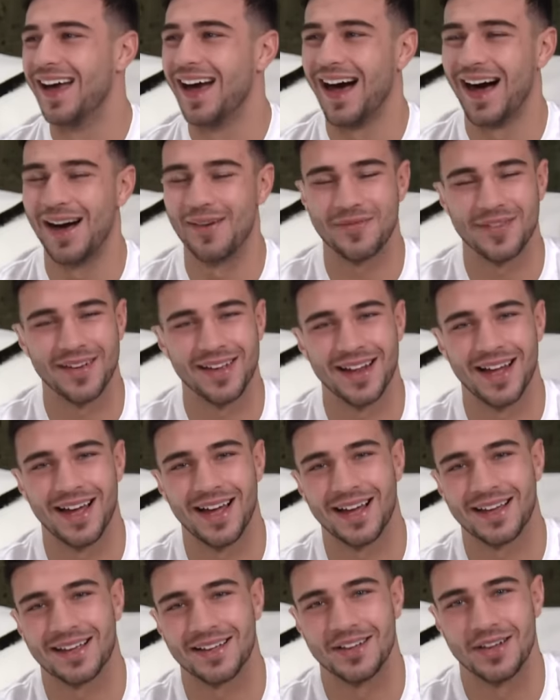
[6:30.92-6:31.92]
I feel like
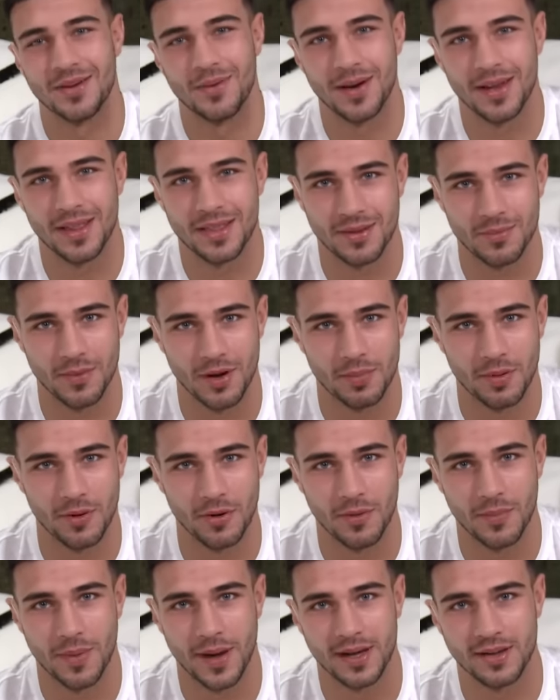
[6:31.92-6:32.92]
I can do anything when I
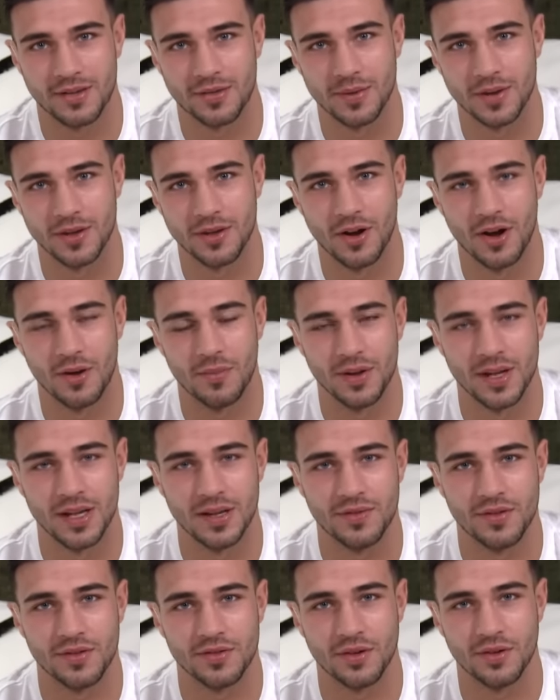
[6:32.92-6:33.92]
put my mind to it. You know, I
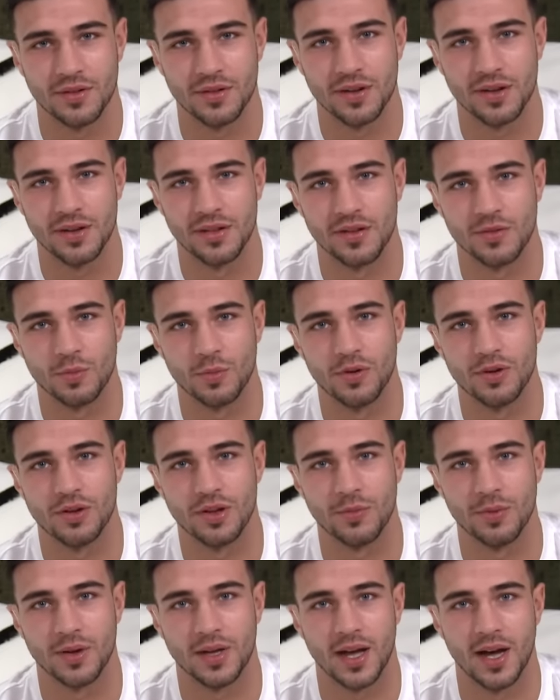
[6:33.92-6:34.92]
believe there's nothing in this world
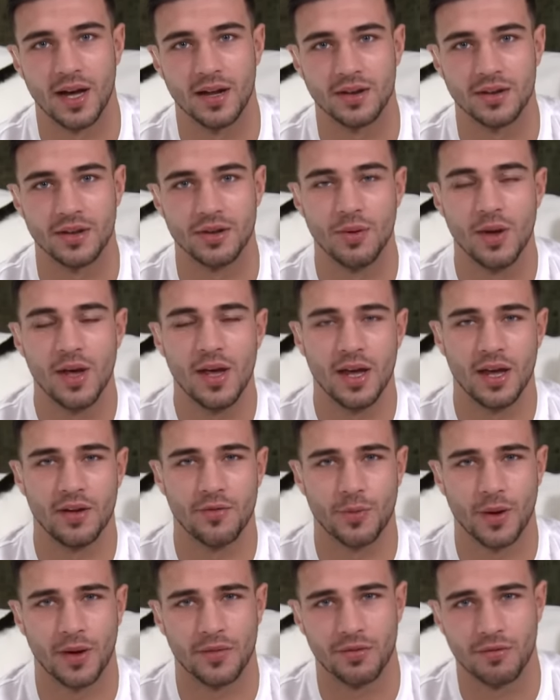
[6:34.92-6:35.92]
that we can't do
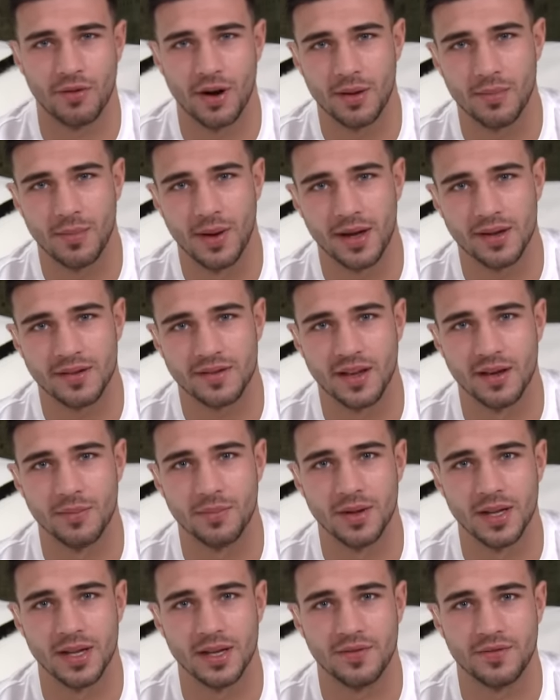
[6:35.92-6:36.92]
if we have the right mindset and
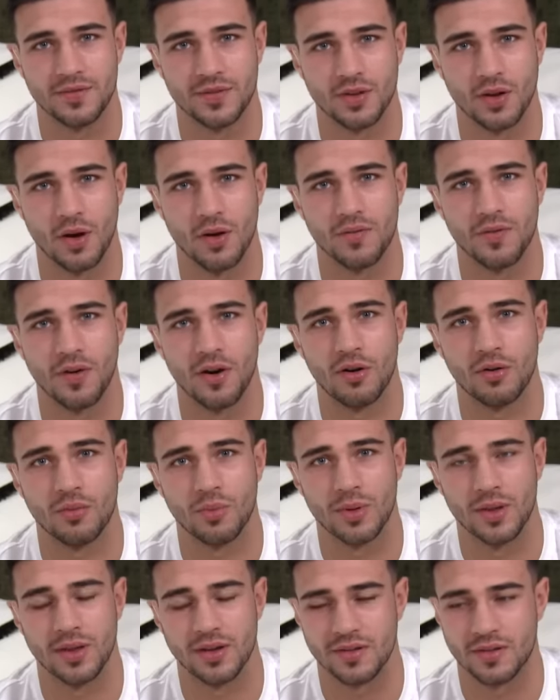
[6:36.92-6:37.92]
belief to go forward
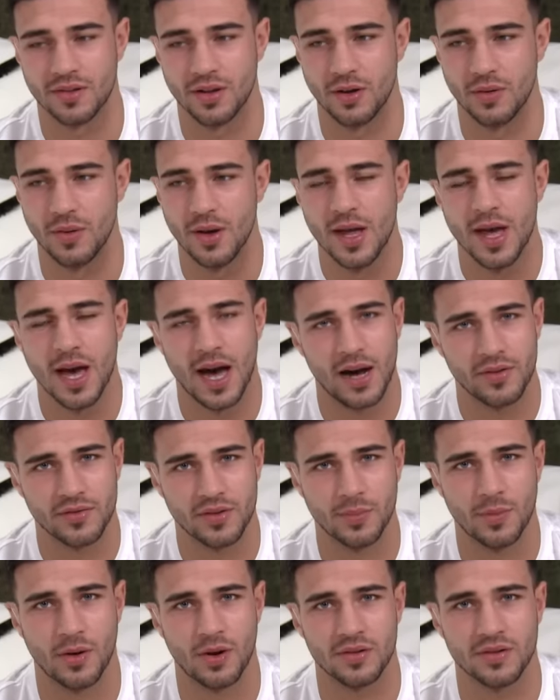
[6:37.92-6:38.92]
with it. So
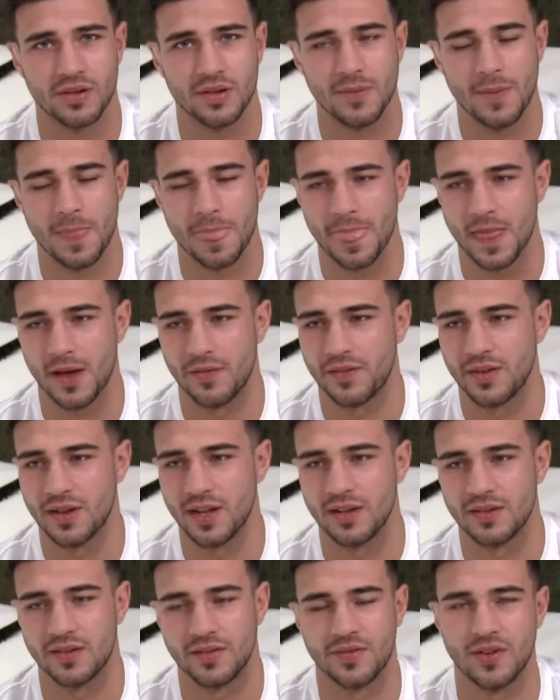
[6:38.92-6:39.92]
after boxing, I feel
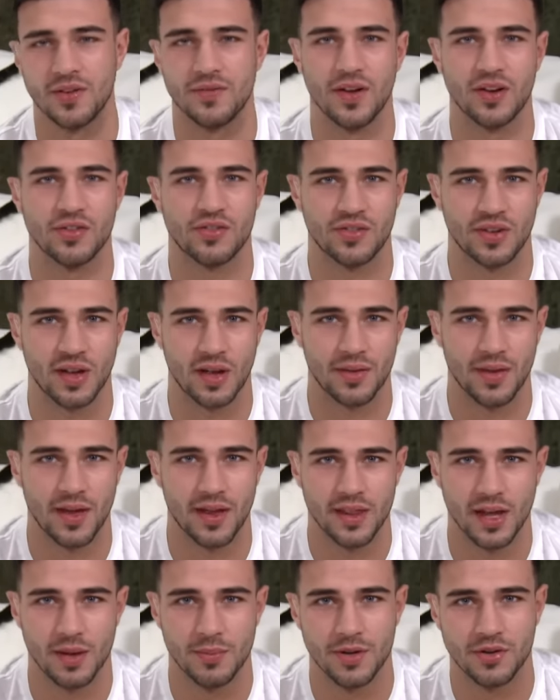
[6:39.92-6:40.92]
like there's a few ventures out
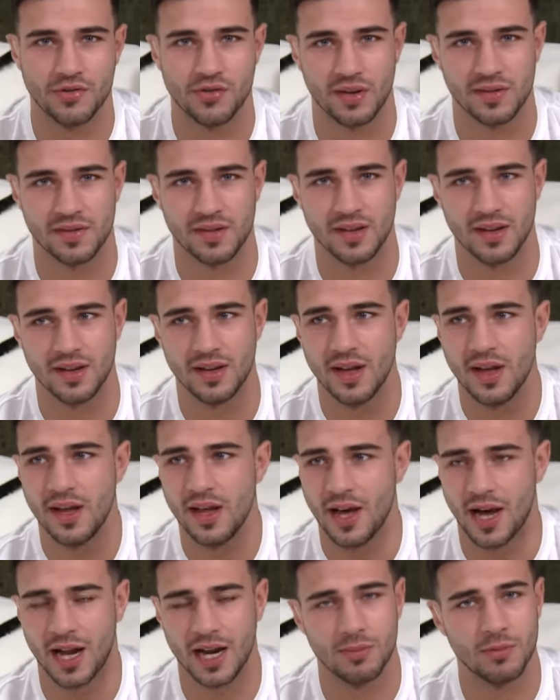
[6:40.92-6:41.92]
there that I'm interested in,
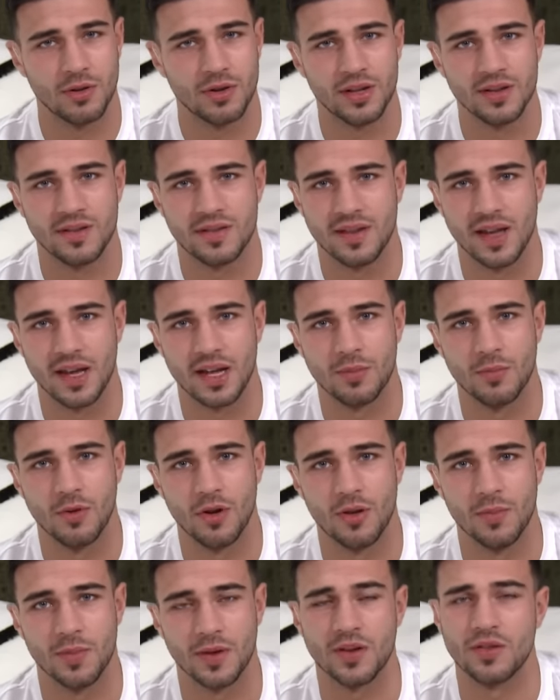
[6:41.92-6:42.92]
and I'm looking to take them
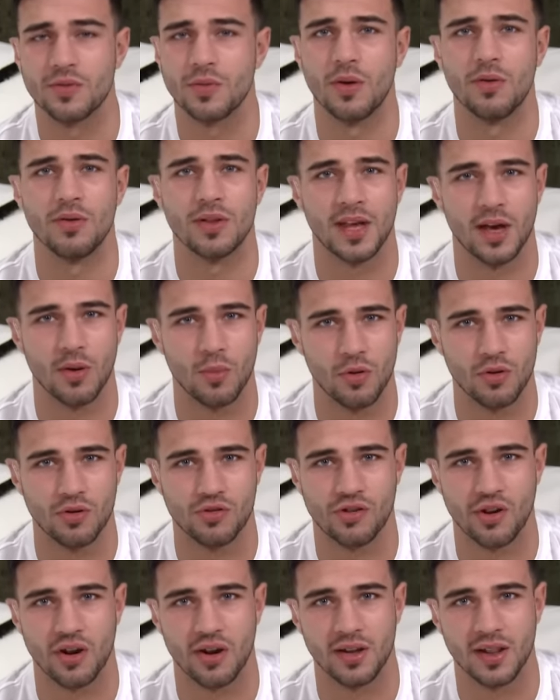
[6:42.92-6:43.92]
all because we only get one
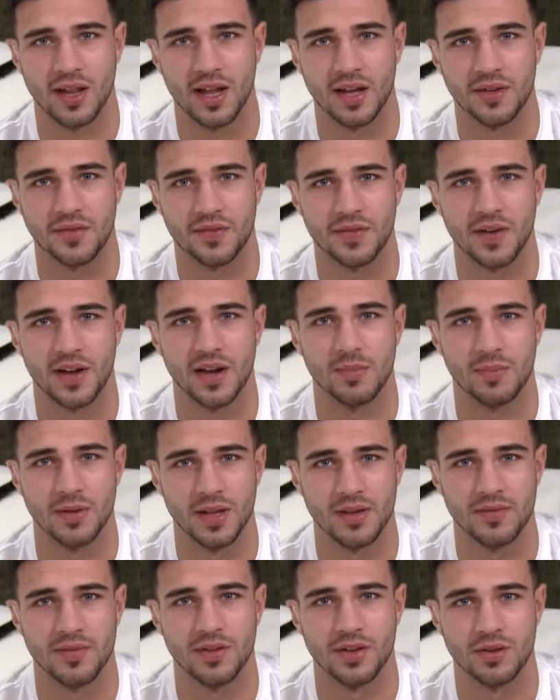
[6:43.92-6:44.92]
shot at life, and I
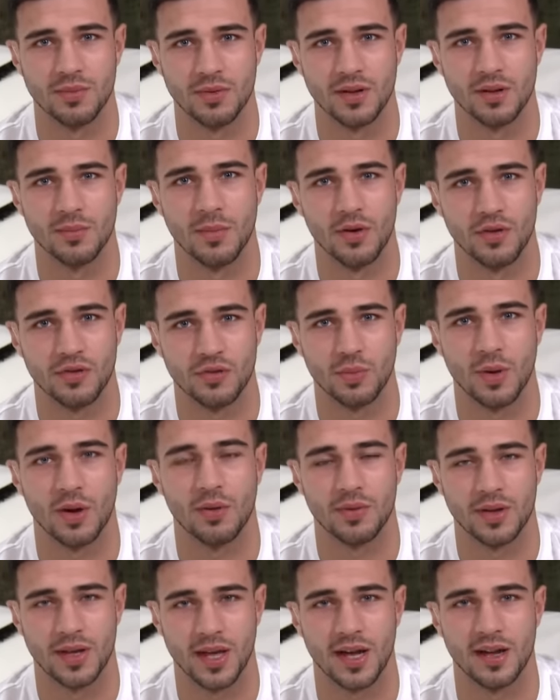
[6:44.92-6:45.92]
believe in doing the most
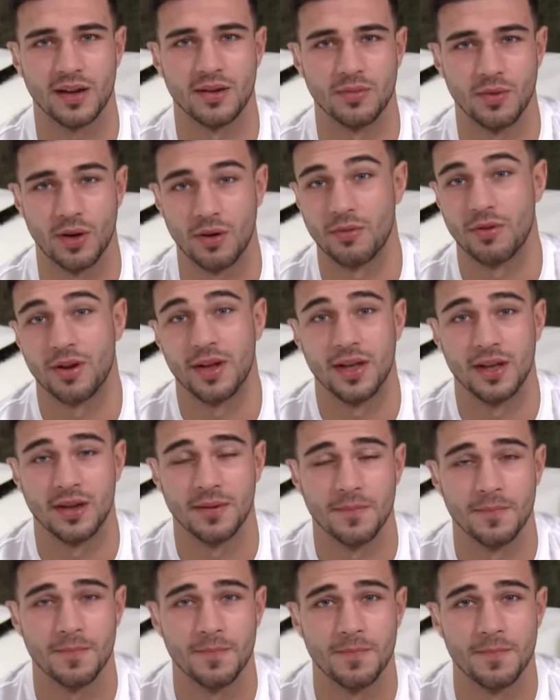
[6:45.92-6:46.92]
while we can, while we're here.
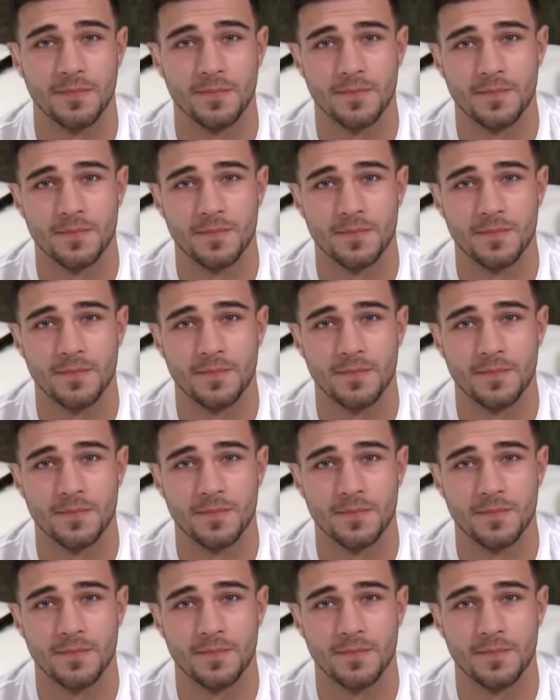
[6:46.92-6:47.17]
Well, our